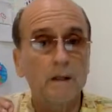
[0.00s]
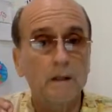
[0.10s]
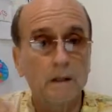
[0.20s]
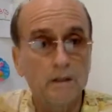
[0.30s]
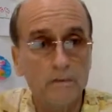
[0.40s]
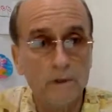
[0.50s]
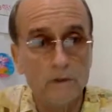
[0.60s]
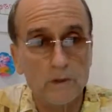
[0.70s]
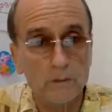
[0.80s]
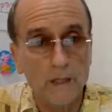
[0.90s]
if
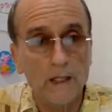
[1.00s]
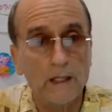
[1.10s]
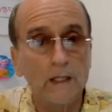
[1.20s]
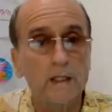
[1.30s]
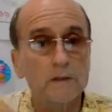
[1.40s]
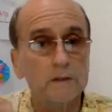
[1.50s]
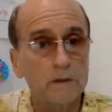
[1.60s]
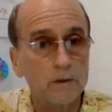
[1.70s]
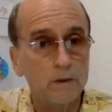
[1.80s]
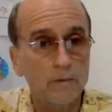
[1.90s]
there's many hits and
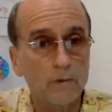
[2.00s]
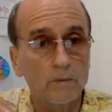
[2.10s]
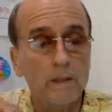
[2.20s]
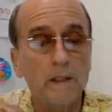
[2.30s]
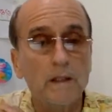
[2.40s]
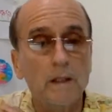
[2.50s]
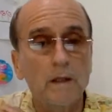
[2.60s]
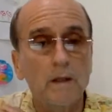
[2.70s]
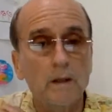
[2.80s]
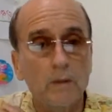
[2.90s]
you have a big
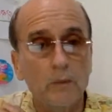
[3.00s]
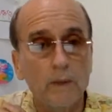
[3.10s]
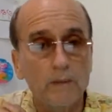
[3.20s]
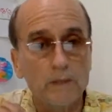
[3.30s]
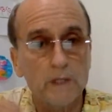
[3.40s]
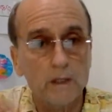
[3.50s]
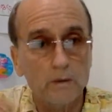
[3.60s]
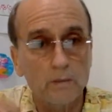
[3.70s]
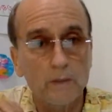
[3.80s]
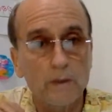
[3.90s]
web channel,
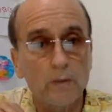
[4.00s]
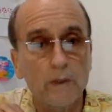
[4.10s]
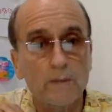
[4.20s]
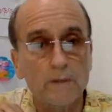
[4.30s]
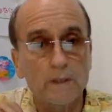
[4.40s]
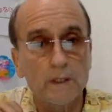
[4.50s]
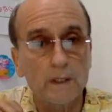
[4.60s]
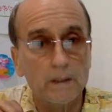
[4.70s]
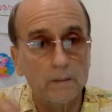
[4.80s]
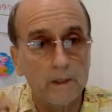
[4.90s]
big
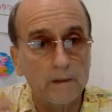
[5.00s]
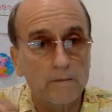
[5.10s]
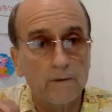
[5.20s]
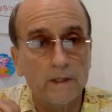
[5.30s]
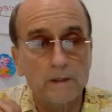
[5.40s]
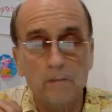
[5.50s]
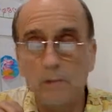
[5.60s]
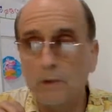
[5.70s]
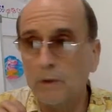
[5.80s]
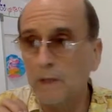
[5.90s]
website, big
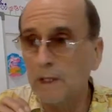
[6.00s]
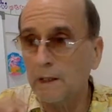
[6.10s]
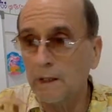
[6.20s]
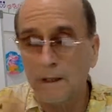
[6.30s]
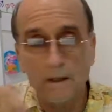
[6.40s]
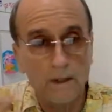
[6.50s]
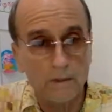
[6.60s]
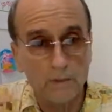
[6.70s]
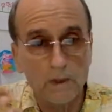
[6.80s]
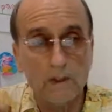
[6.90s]
Facebook, then it
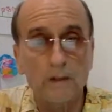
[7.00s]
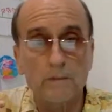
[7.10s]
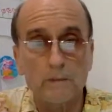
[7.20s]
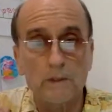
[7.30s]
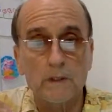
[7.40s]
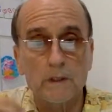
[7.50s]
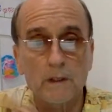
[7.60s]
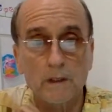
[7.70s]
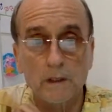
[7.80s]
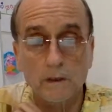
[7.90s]
becomes
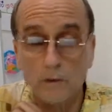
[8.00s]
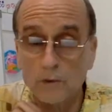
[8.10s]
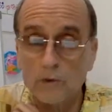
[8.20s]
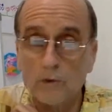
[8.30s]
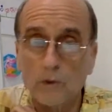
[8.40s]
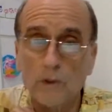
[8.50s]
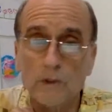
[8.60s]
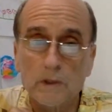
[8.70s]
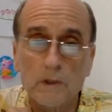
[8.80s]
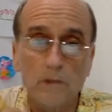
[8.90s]
a good
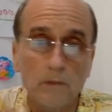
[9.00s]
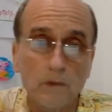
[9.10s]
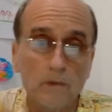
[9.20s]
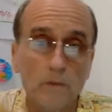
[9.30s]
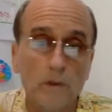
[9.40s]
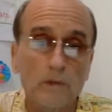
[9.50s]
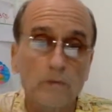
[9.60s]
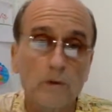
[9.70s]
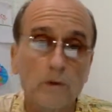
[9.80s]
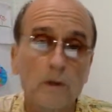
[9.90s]
source of one of your